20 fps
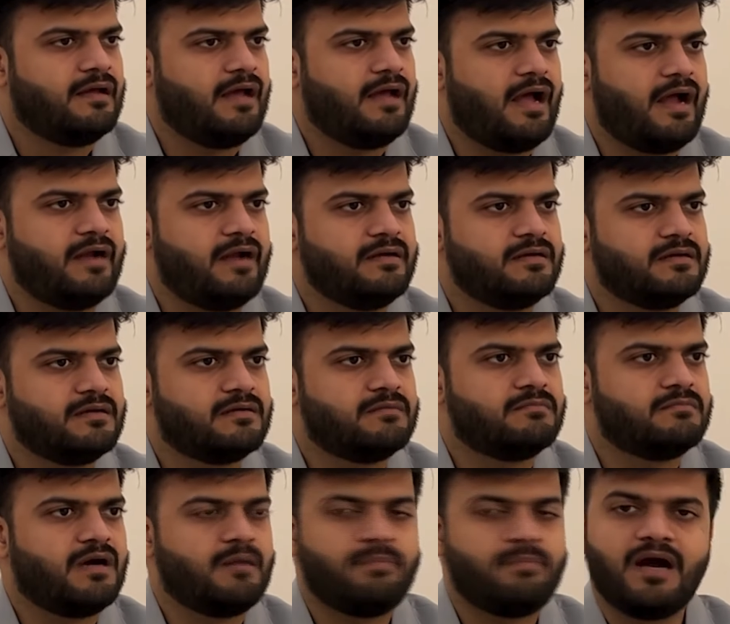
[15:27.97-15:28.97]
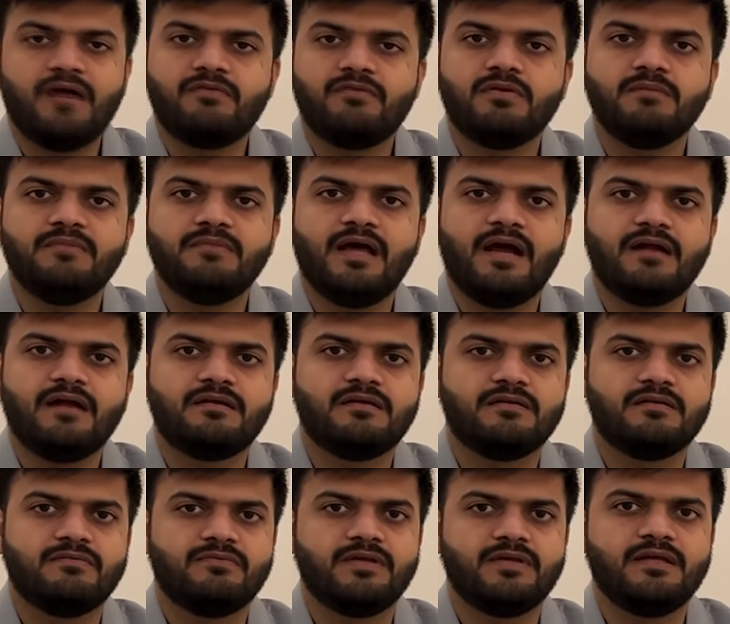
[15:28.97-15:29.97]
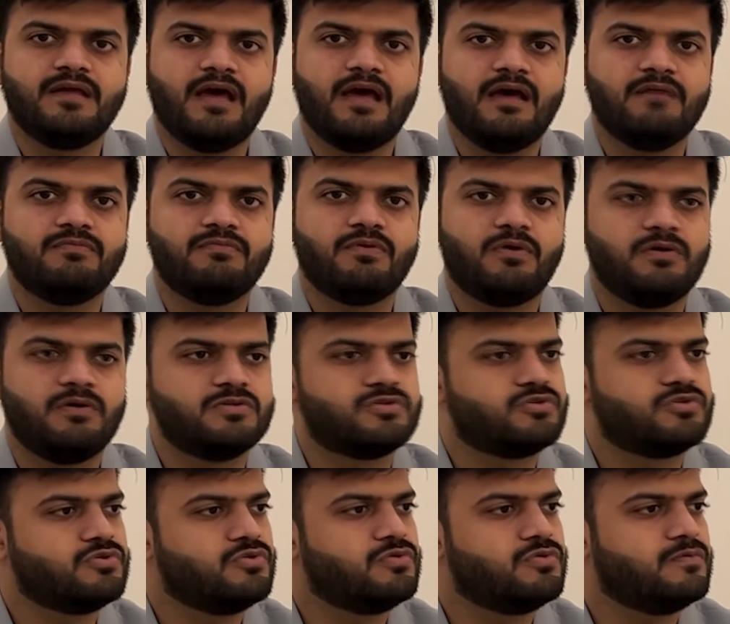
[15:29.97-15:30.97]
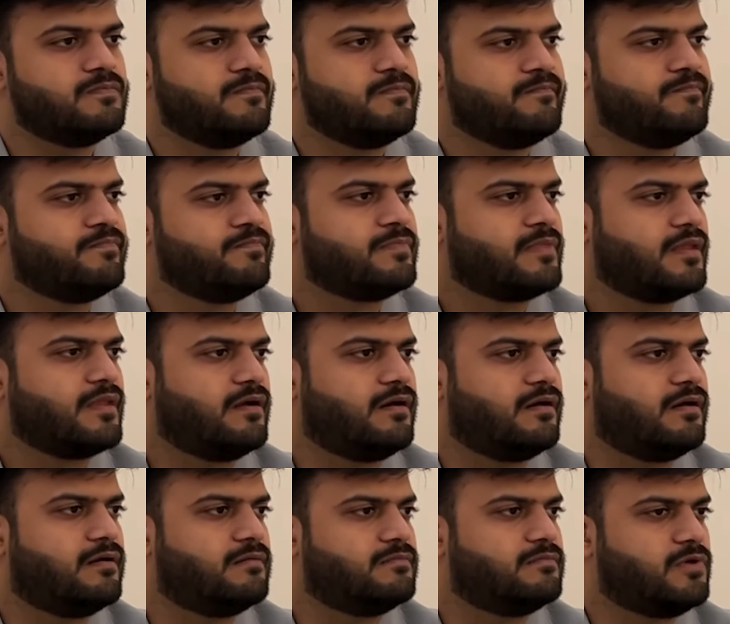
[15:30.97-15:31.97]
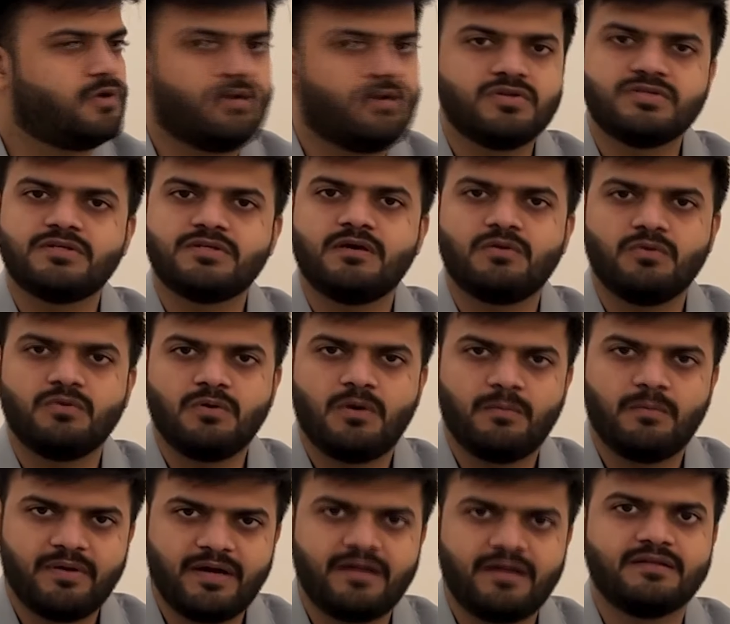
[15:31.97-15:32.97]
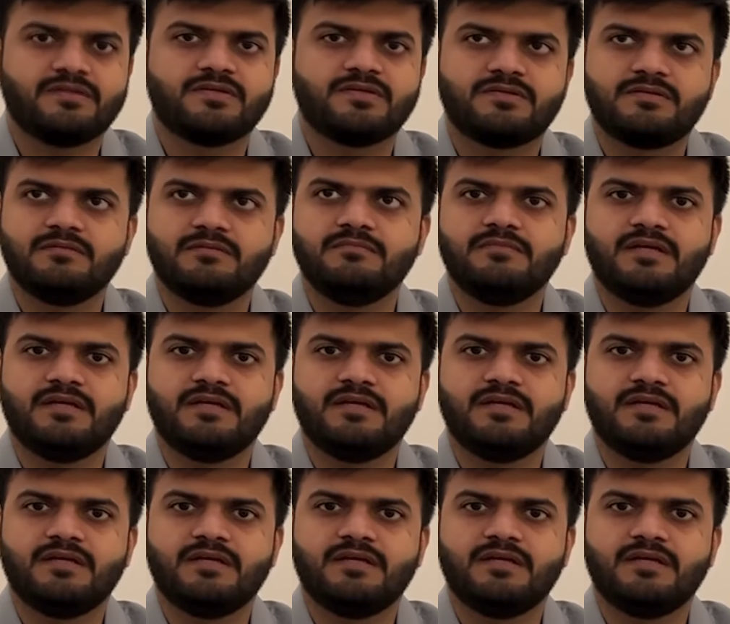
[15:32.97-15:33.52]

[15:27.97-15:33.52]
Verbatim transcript: And apart from that, we have also launched our own operating system.